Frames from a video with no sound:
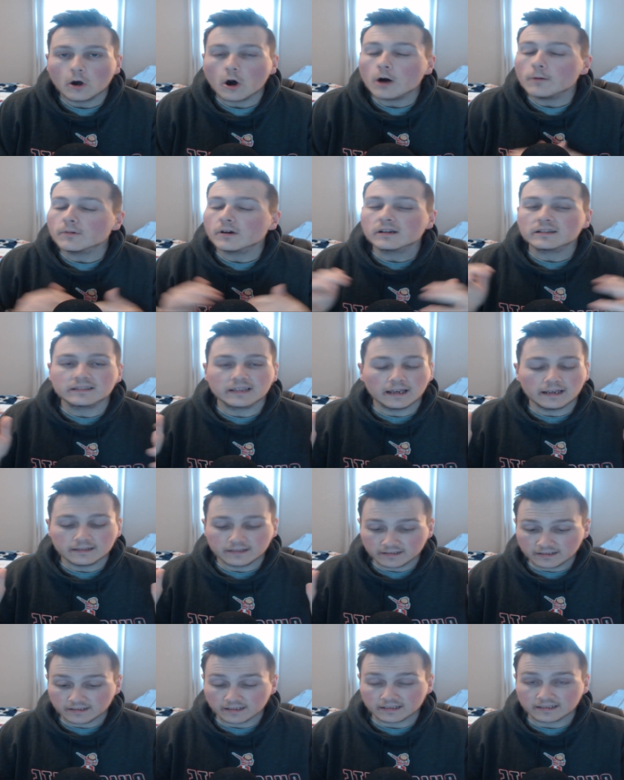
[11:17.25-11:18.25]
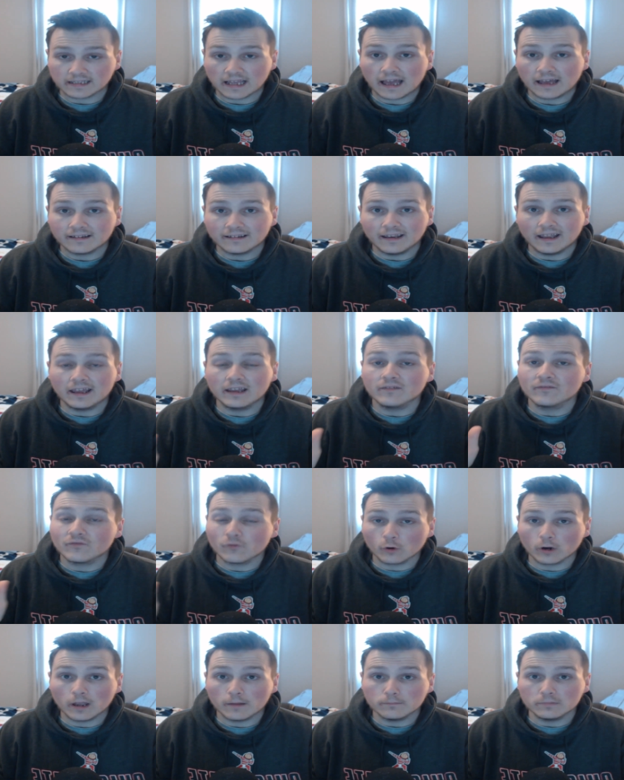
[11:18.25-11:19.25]
All I'm going to say is this is a sad day
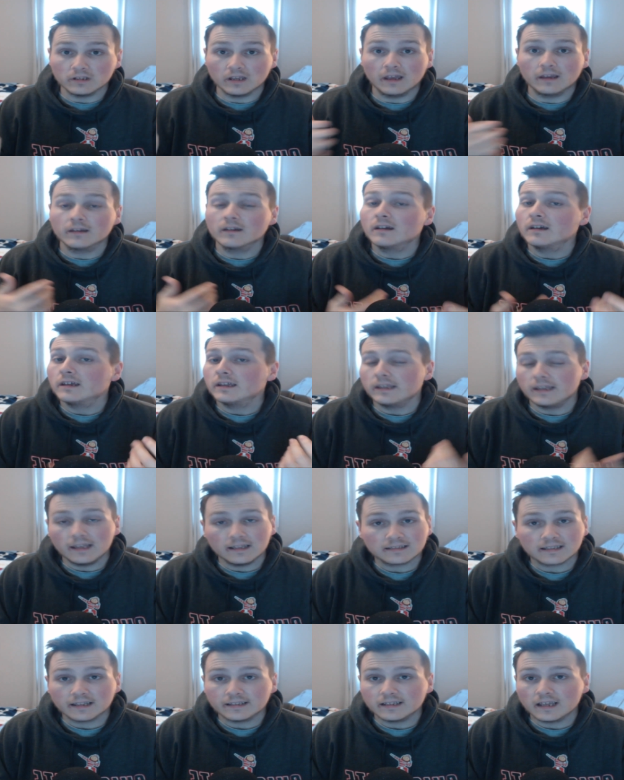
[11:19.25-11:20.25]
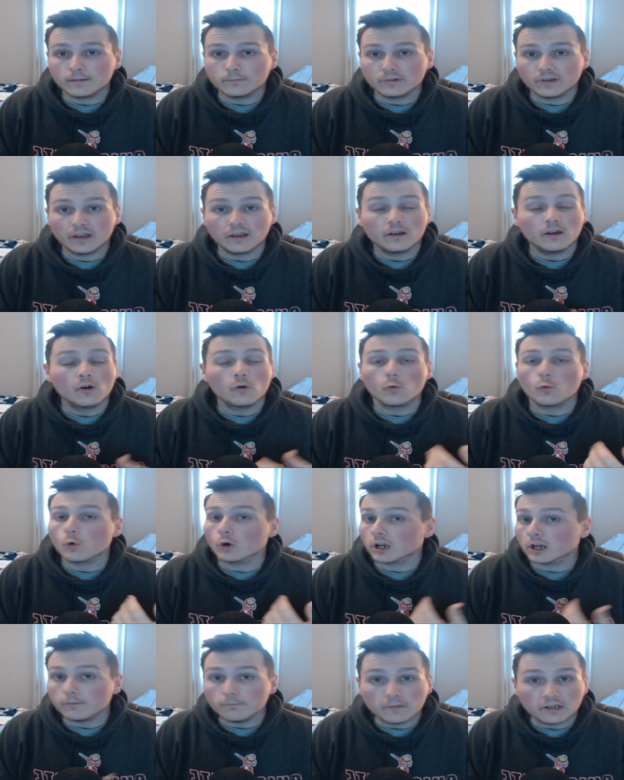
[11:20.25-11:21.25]
for NBA. Inside the NBA, we're
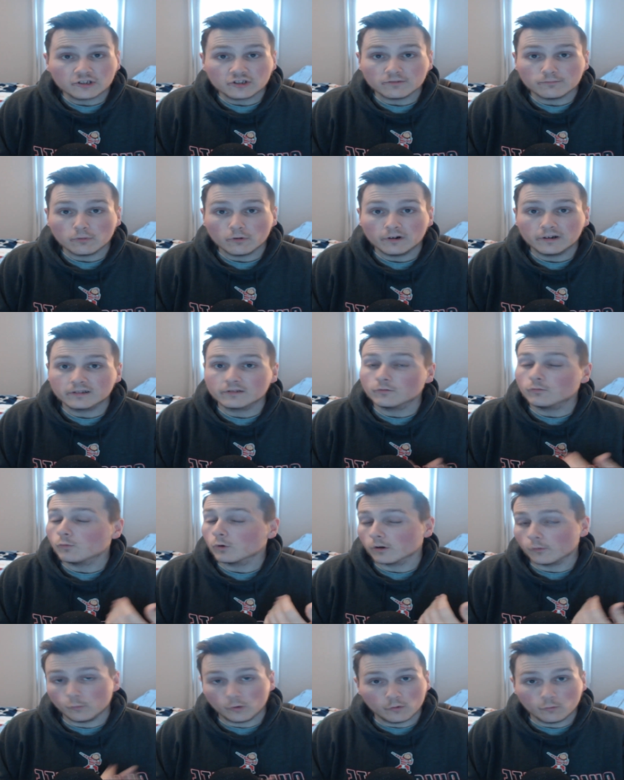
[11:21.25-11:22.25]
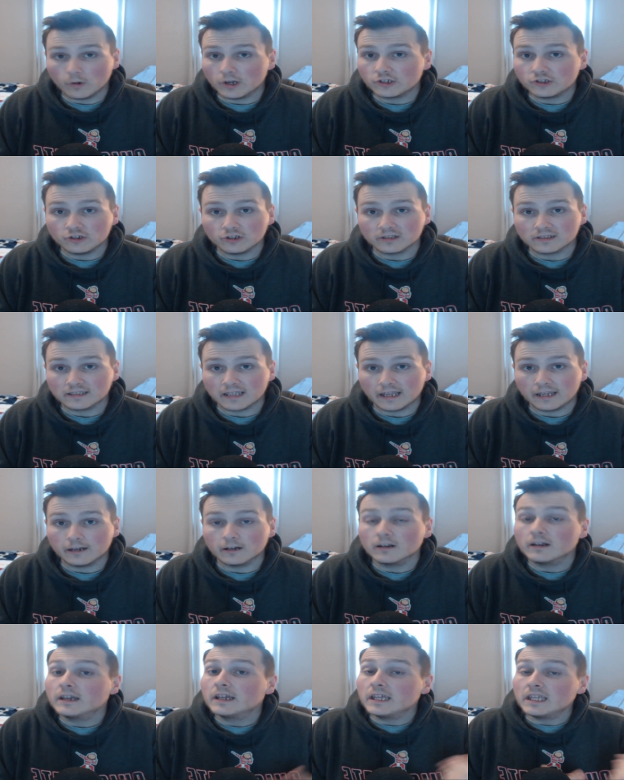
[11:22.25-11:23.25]
going to miss you boys. We wish you could stay
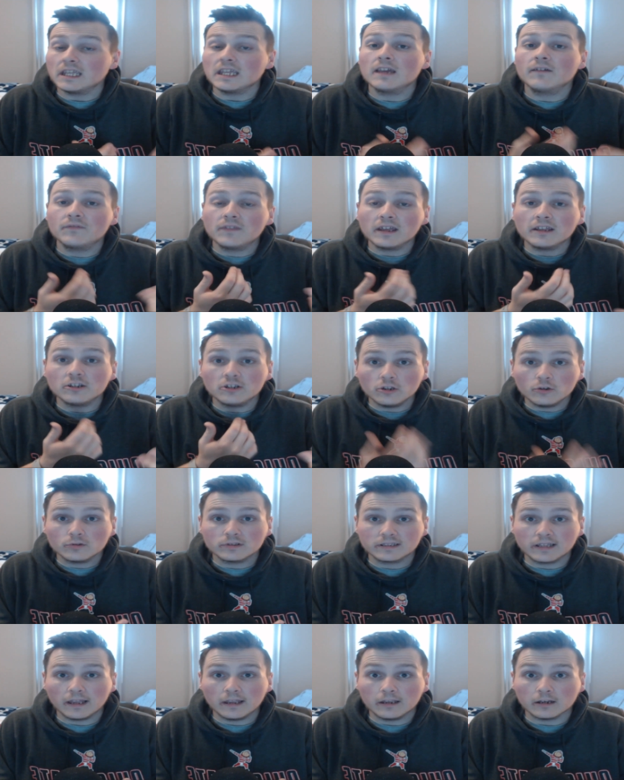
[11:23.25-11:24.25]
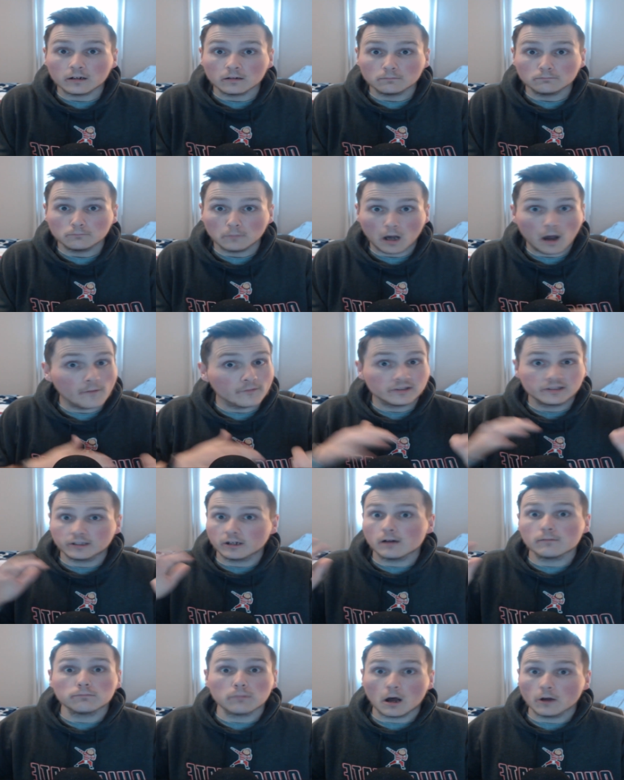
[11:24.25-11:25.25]
here. If they do stay here, obviously
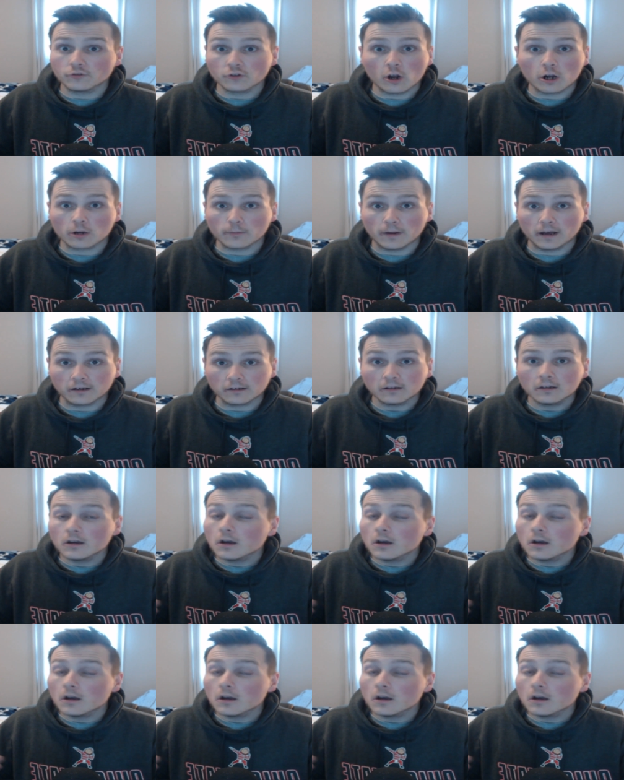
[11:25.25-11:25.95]
I'll, I'll talk about it.